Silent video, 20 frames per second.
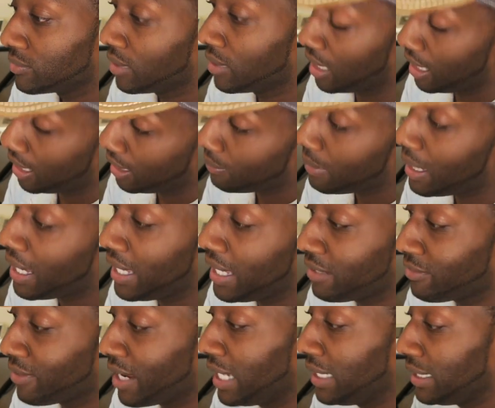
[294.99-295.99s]
Um, I
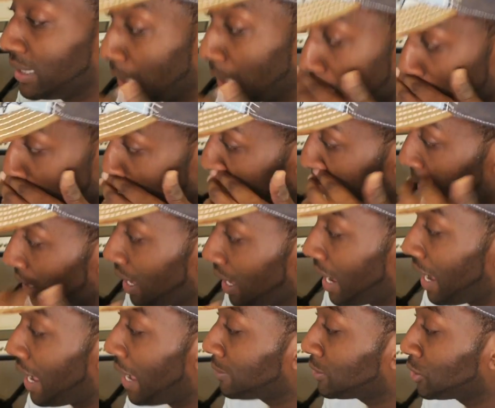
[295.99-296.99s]
had it right. Um,
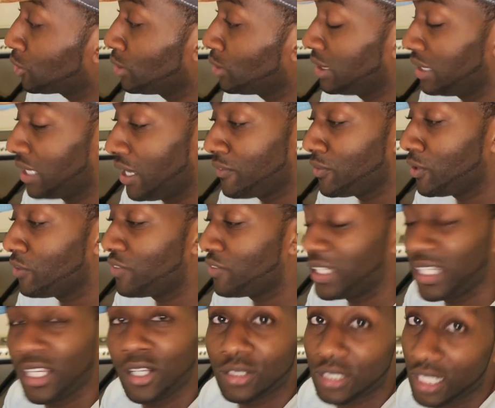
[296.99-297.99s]
I absolutely love your
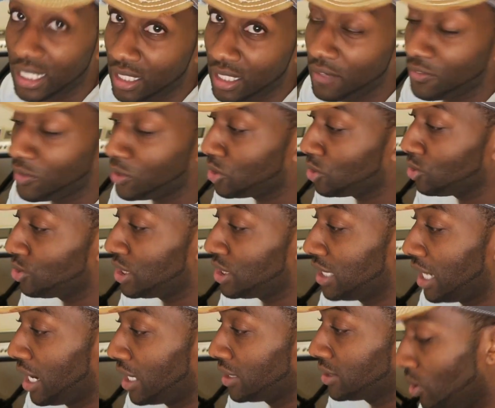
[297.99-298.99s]
videos. I love you too,
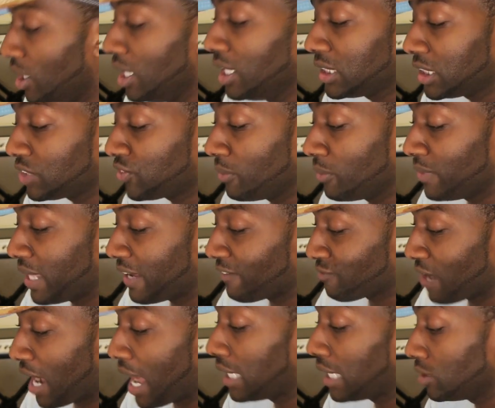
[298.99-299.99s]
Tiana. She's from
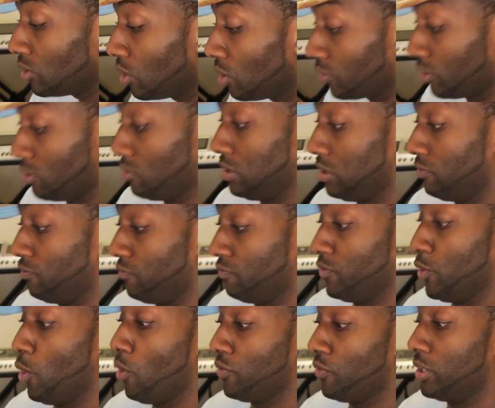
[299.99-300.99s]
Raleigh, North,
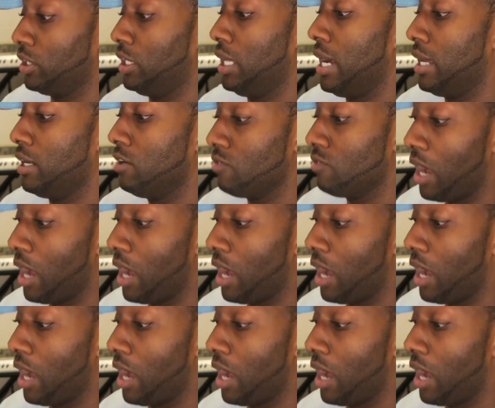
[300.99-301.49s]
North Carolina.